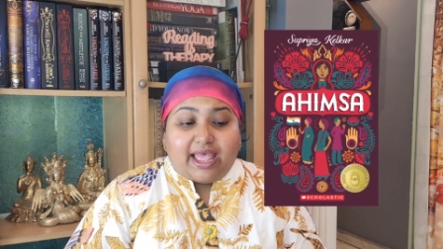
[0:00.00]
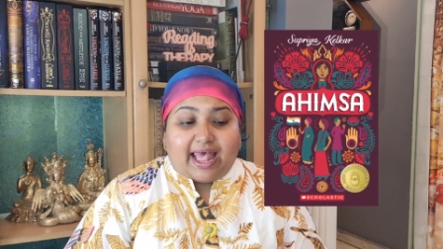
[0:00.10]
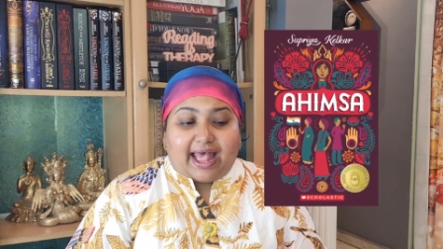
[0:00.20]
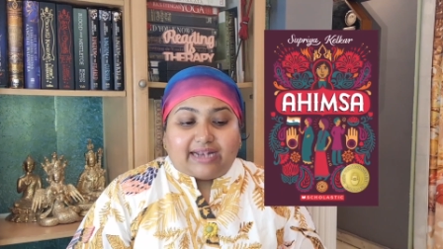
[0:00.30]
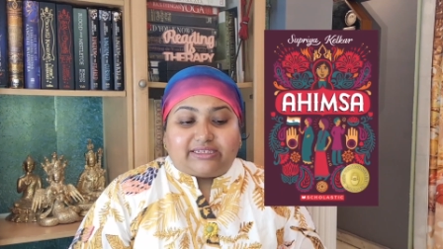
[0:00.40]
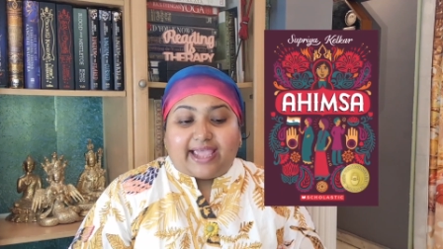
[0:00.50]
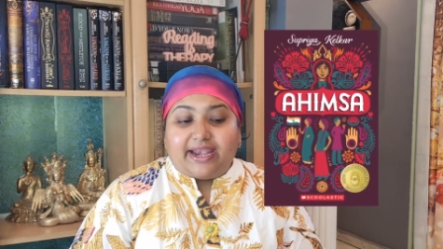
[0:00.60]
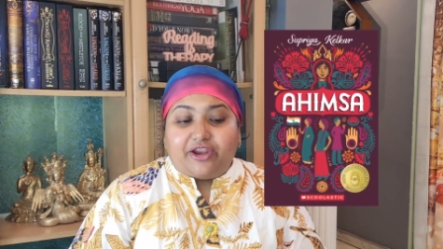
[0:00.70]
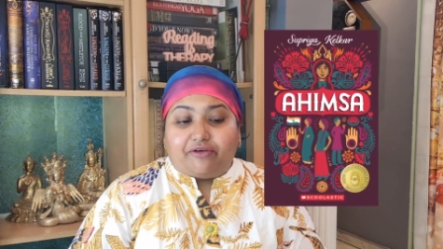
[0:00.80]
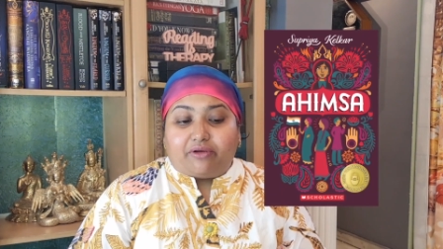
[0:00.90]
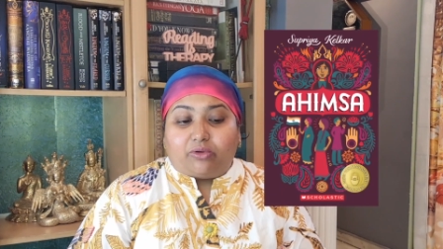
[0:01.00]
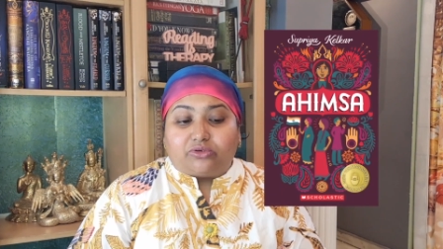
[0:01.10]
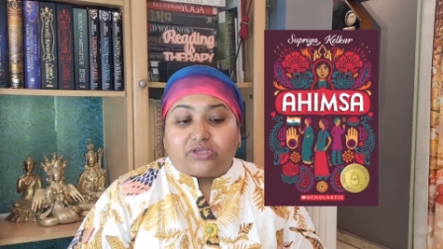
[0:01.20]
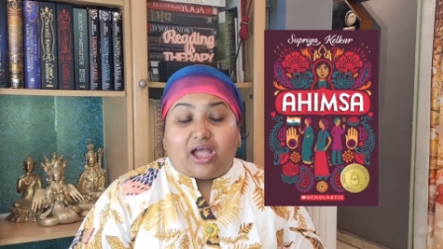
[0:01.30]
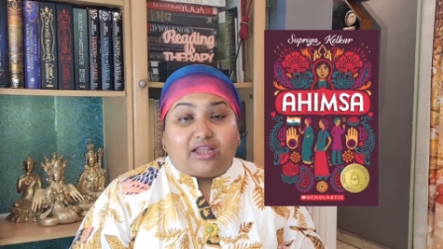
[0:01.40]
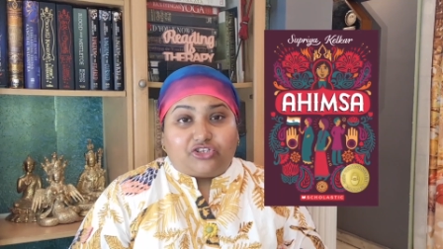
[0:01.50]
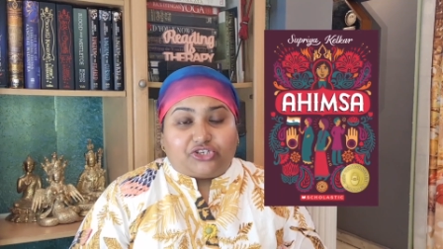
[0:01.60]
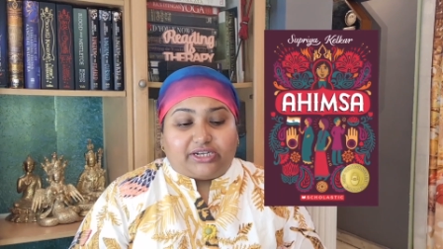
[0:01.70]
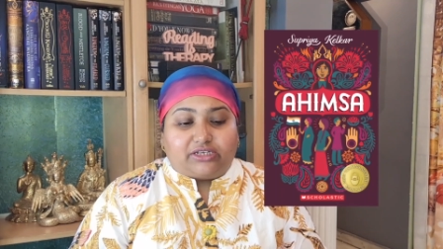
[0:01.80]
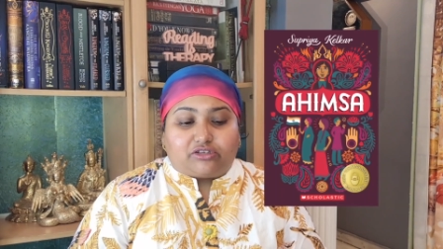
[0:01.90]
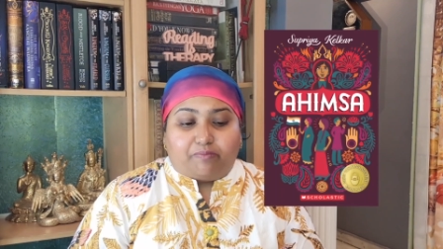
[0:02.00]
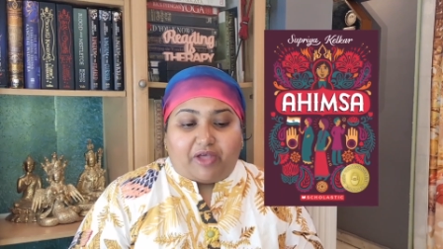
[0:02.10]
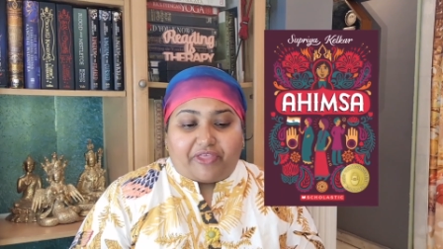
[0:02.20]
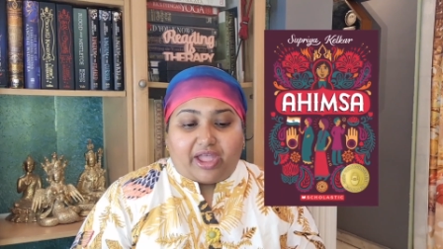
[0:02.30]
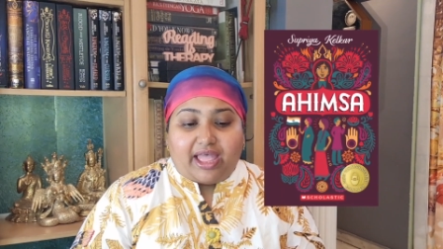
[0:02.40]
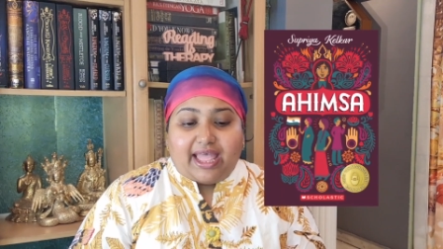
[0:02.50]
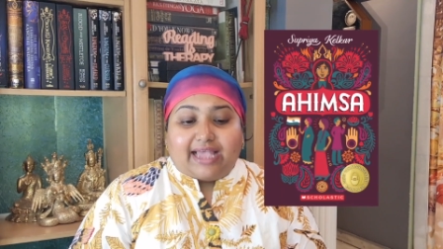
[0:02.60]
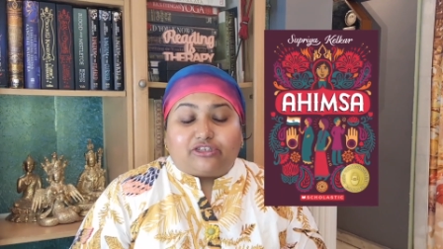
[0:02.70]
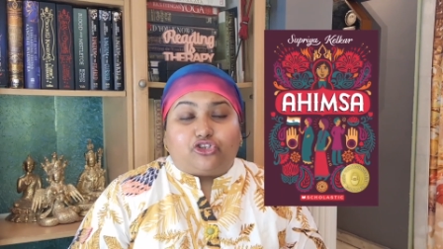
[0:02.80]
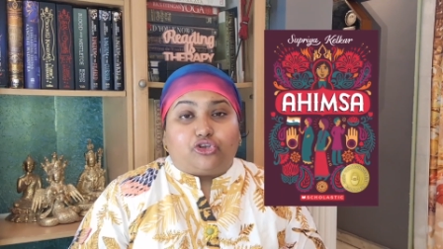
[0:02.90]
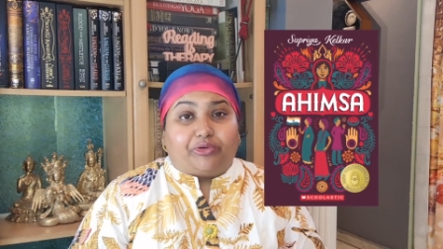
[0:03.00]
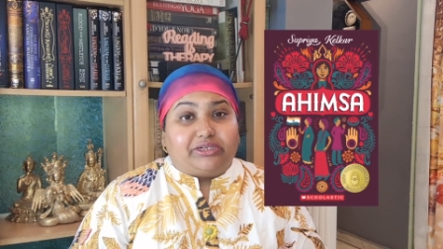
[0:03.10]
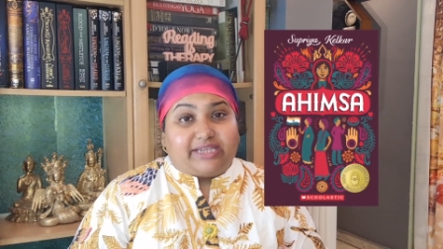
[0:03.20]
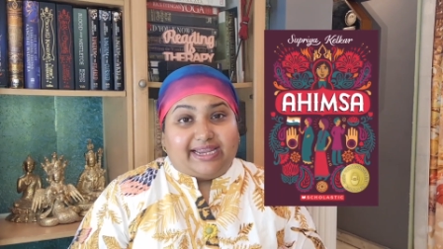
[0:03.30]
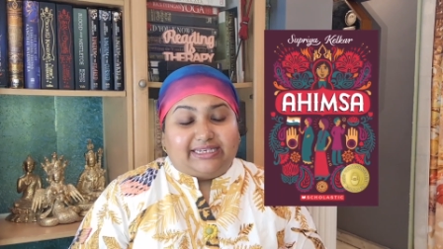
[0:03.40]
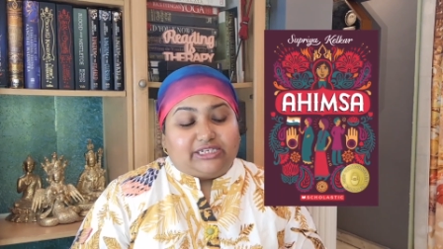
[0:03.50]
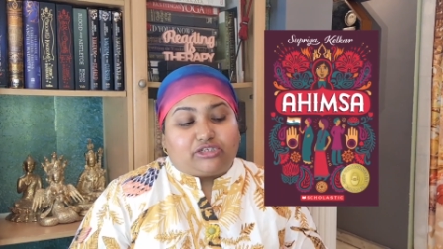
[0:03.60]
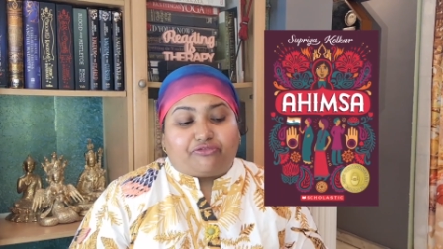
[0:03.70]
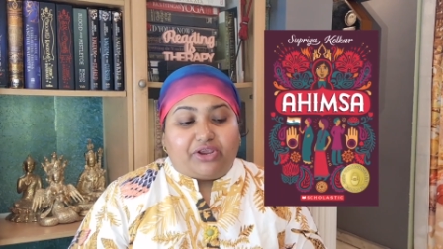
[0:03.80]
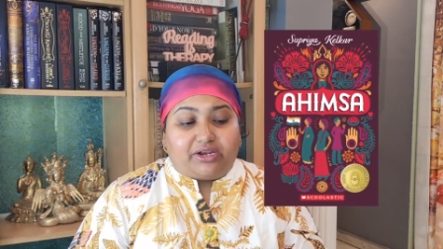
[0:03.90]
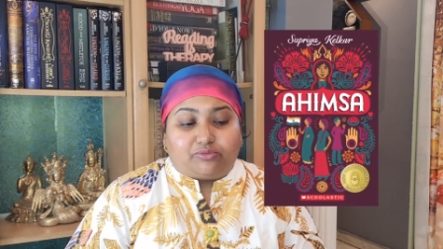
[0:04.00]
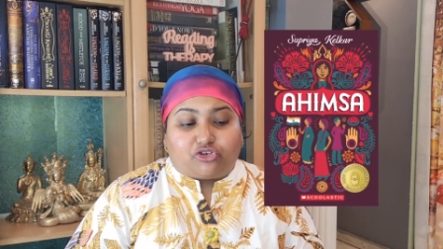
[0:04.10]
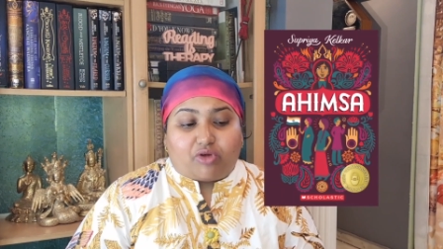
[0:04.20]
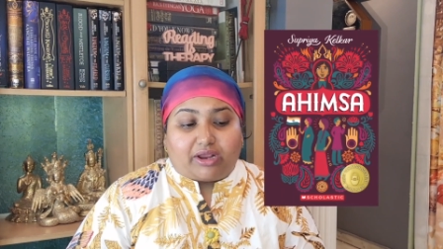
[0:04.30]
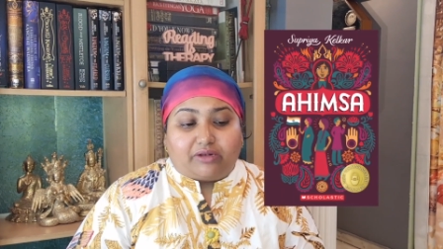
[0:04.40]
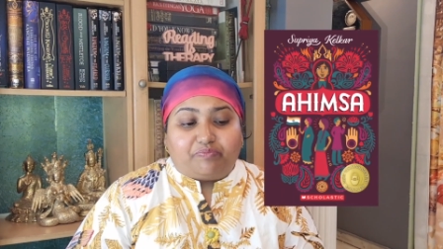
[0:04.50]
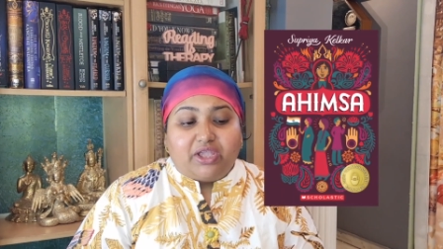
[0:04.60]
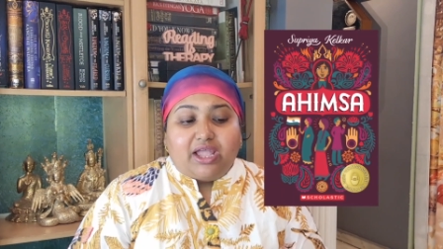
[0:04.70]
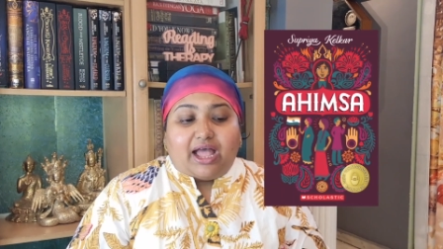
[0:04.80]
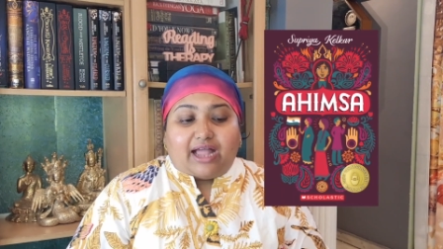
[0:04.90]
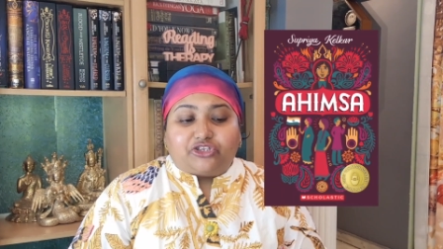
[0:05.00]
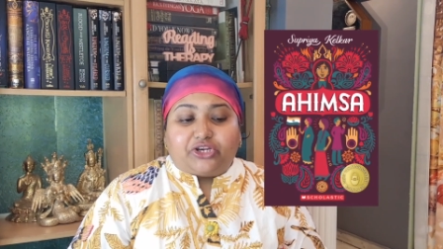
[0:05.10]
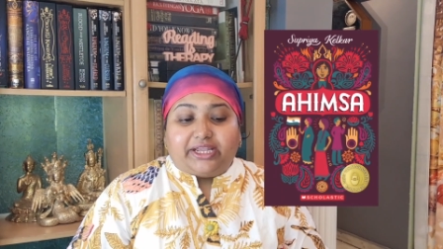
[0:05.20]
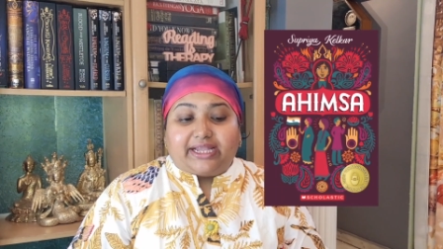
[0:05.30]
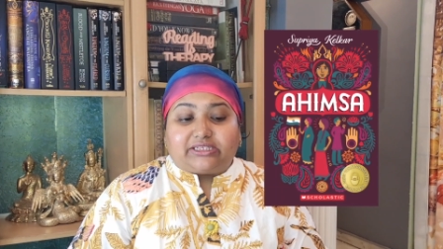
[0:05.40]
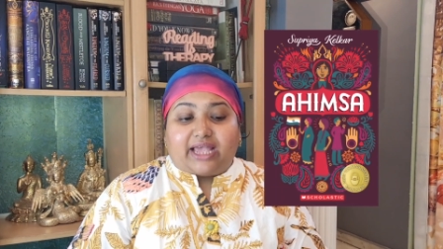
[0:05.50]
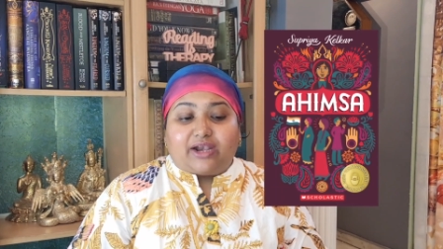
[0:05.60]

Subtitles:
and 10-year-old Anjali's mother has joined India's freedom struggle. Anjali gets